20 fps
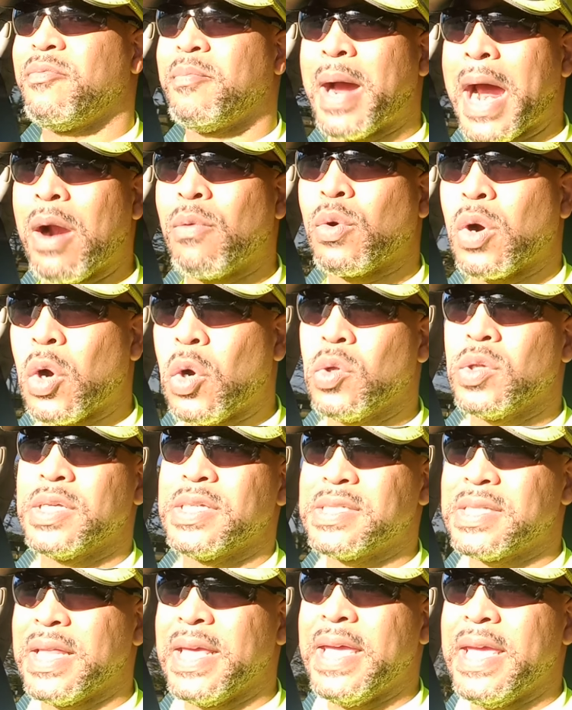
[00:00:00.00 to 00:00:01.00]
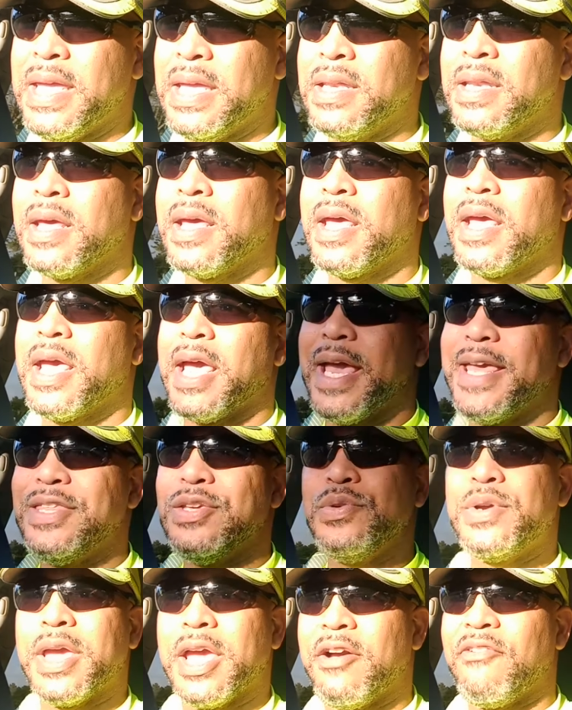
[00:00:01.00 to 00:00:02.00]
my role is lead and
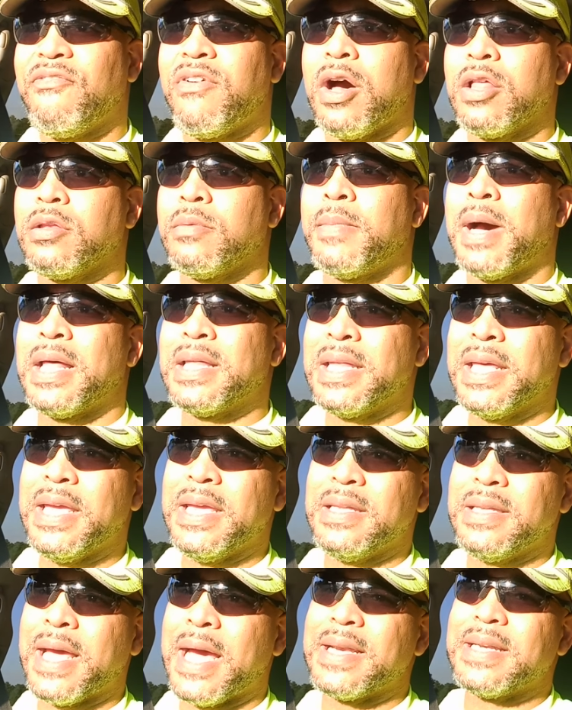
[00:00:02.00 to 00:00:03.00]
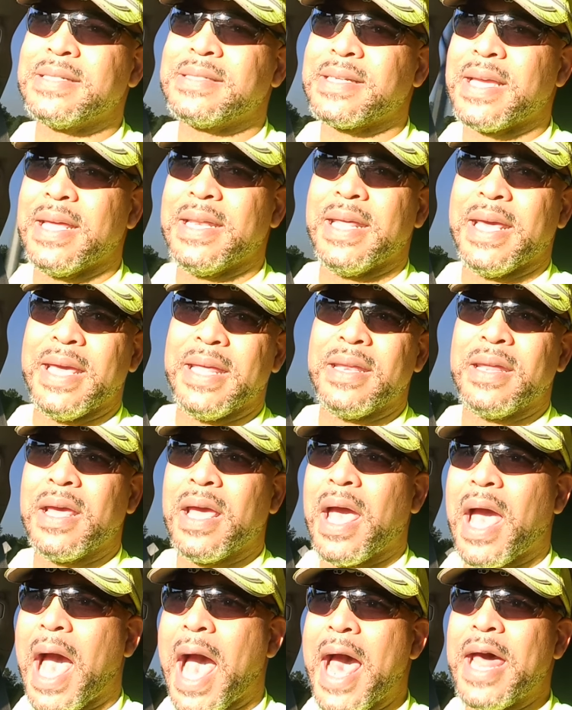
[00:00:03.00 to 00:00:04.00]
you can't follow my lead, not to say that
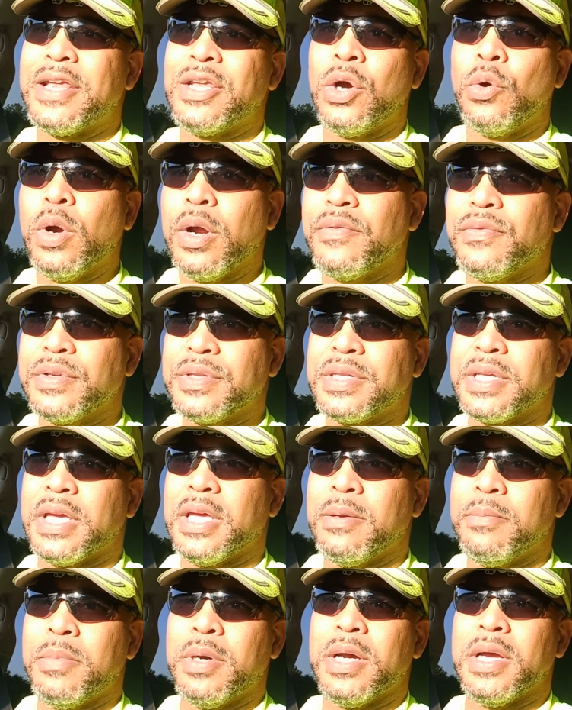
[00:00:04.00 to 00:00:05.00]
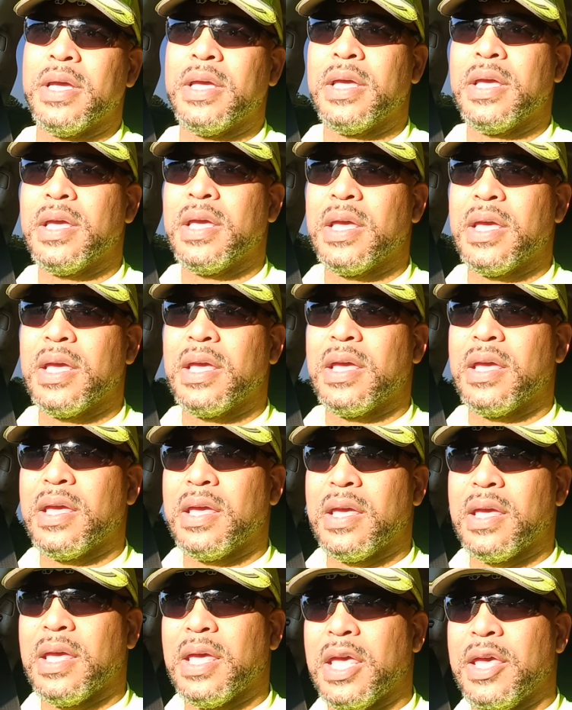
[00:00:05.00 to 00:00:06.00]
I know everything, but
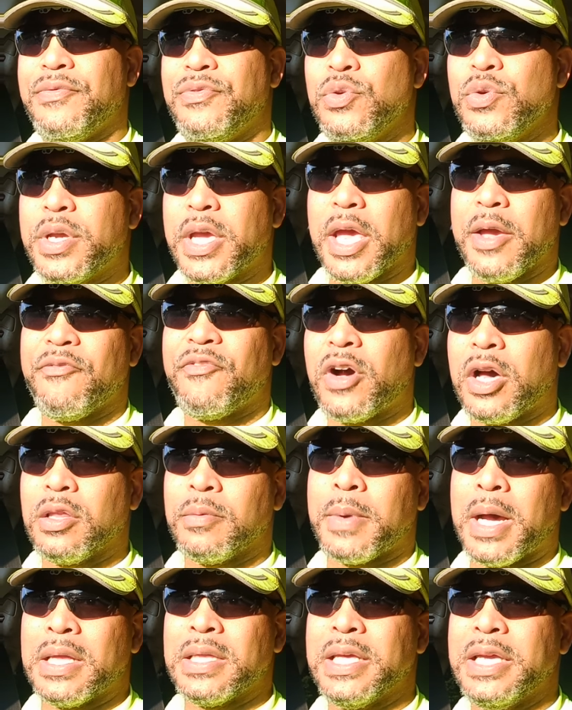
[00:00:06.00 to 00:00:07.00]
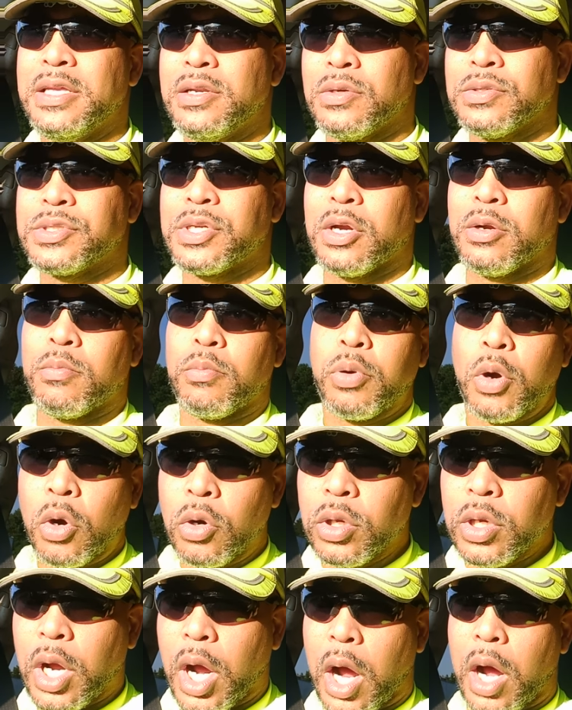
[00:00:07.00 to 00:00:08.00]
if you can't follow my lead on certain
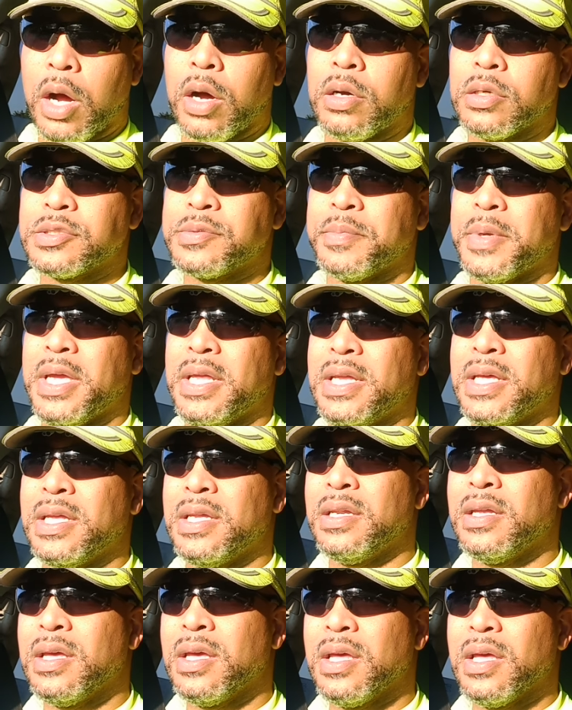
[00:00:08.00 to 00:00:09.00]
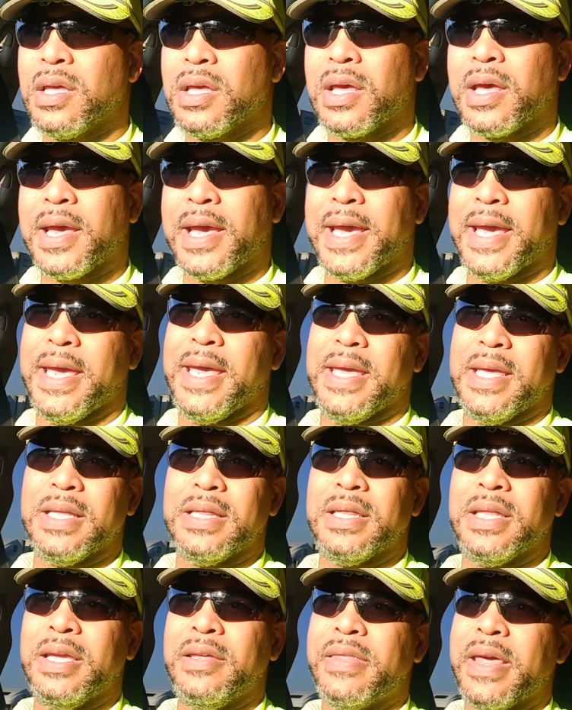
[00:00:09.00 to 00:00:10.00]
protocols, meaning, hey,
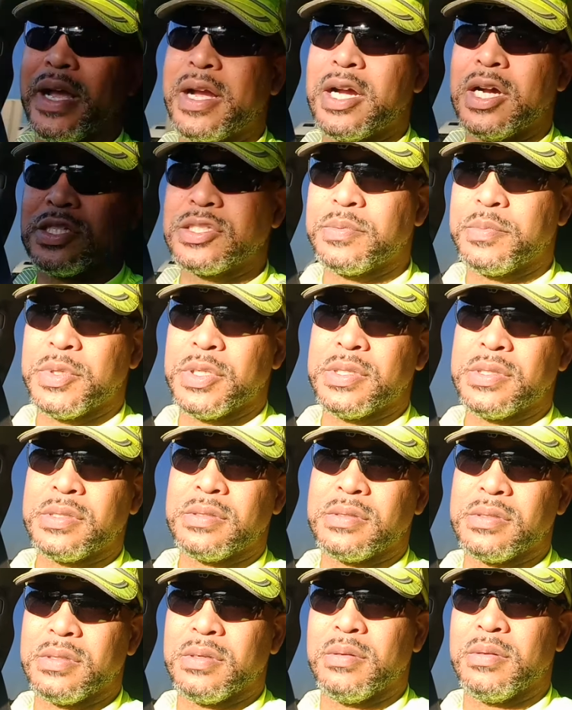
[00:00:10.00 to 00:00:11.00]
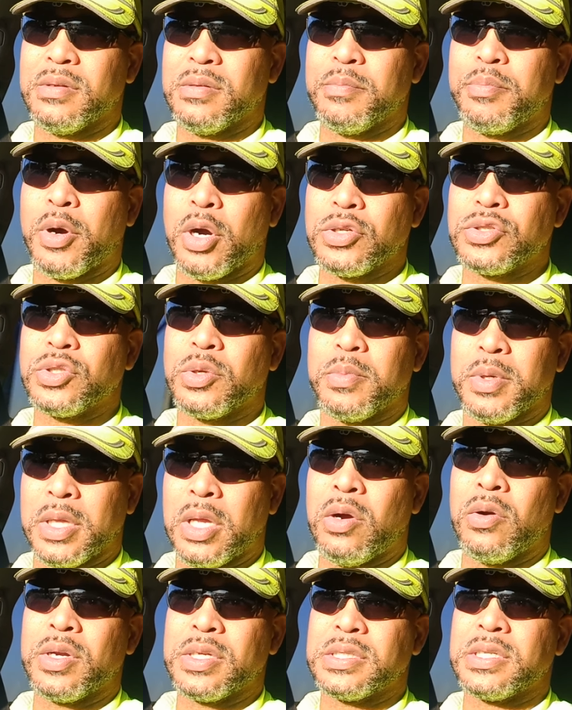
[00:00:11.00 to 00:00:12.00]
leave that customer's personal
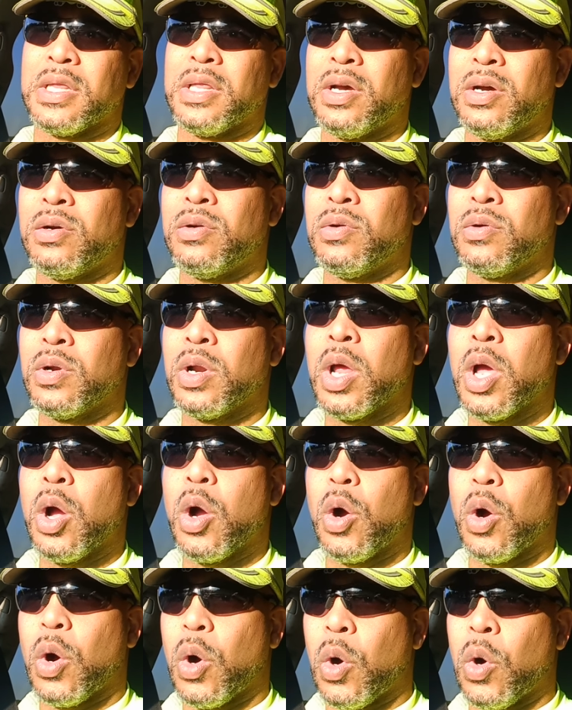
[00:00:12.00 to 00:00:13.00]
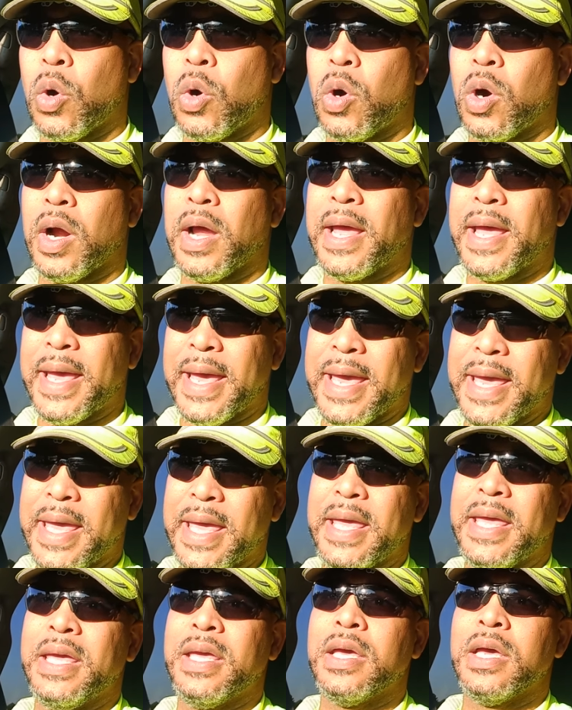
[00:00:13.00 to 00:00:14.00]
belongings alone, or
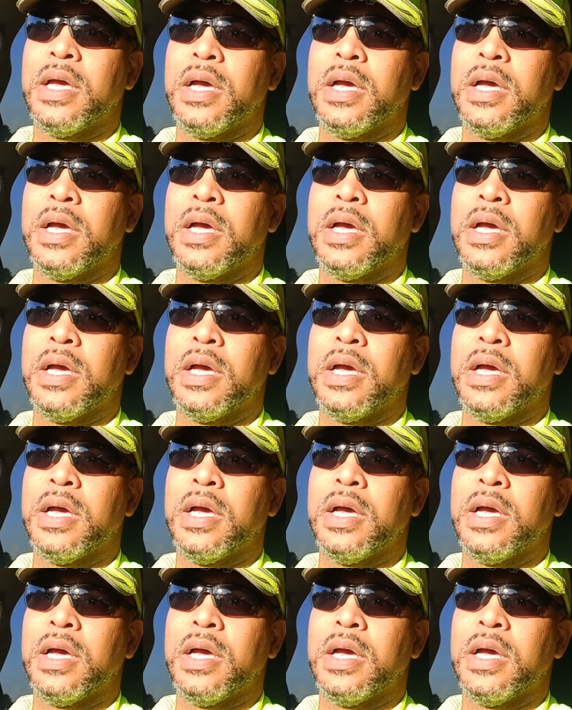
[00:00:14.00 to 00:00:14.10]
hey,